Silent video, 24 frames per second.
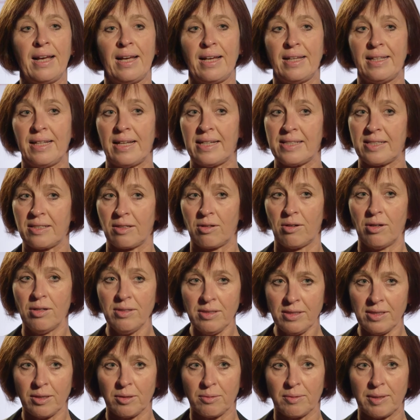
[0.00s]
And as a
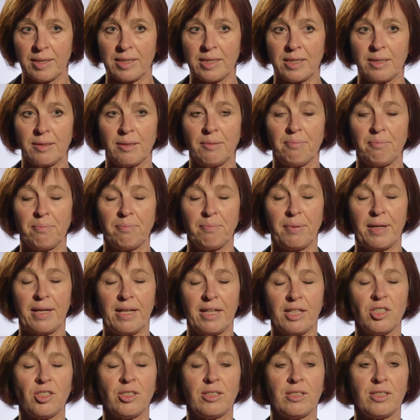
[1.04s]
consequence,
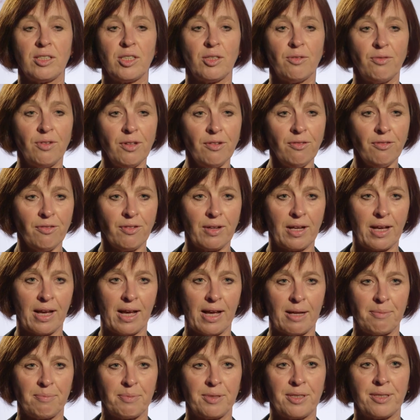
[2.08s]
patients with
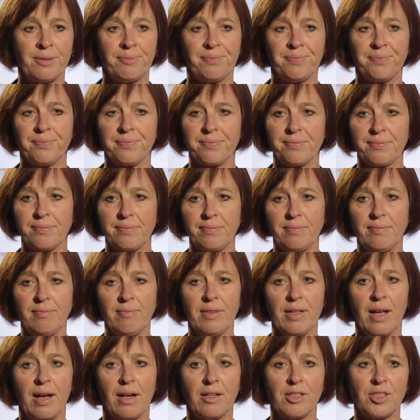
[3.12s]
CAPS
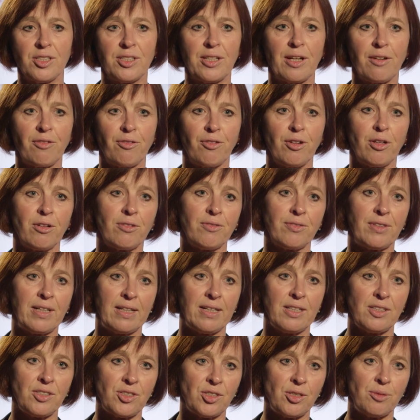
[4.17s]
are suffering on
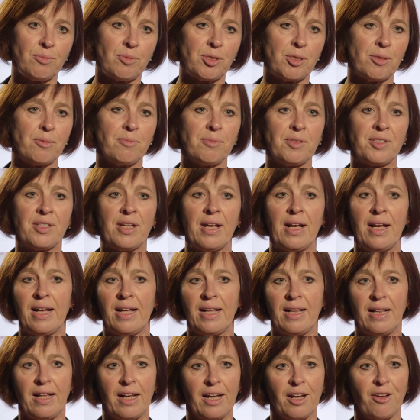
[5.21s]
daily symptoms
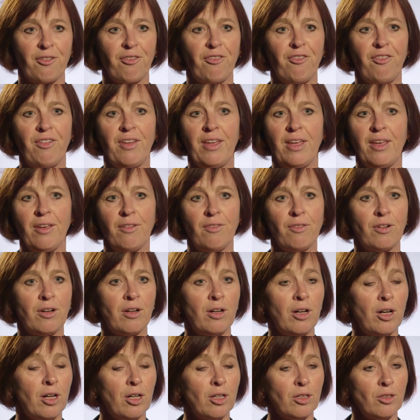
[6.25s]
like
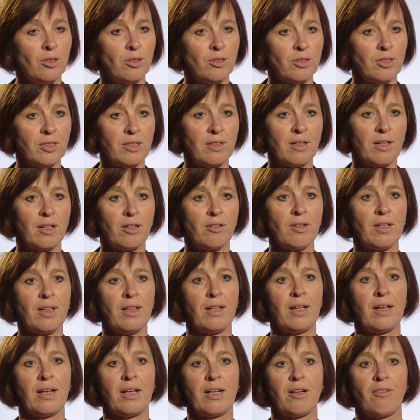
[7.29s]
fever,
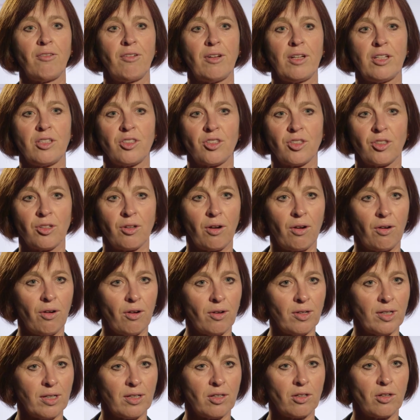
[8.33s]
urticaria-like rash,
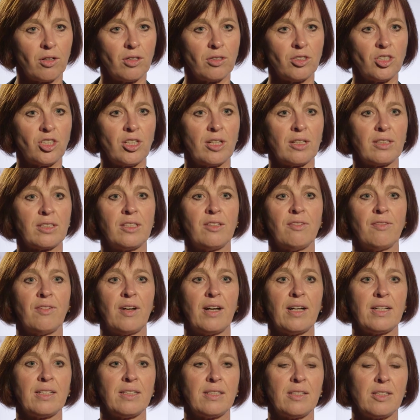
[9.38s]
chronic
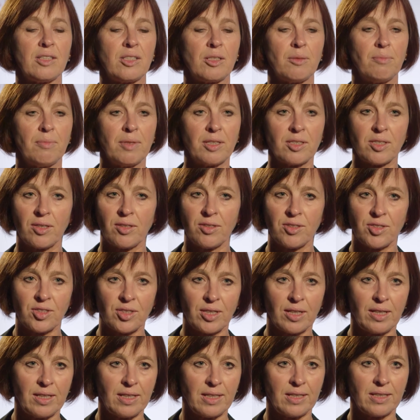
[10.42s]
conjunctivitis,
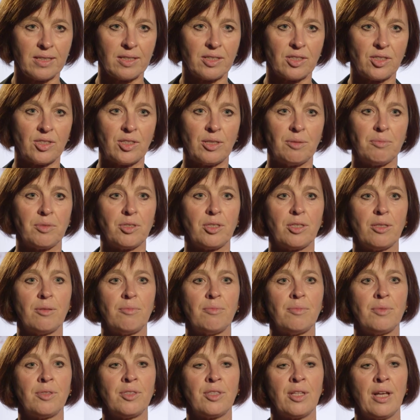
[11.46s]
musculoskeletal
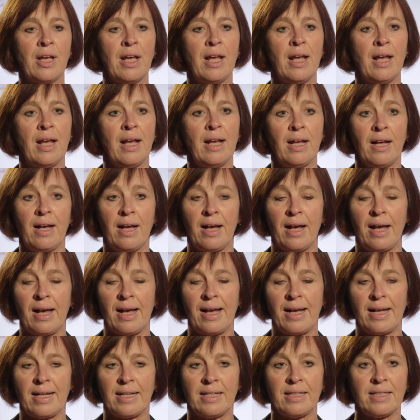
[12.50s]
symptoms,
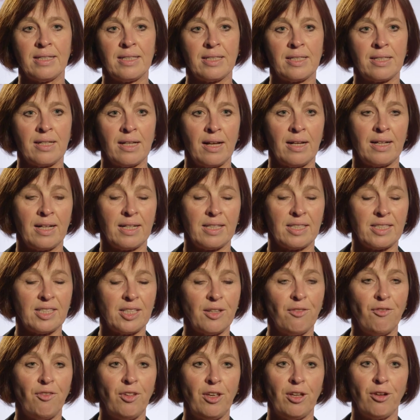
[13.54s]
and a
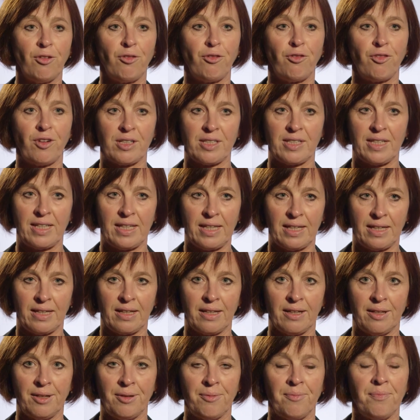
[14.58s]
severe
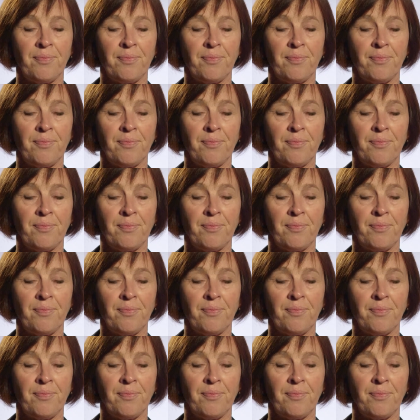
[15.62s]
fatigue.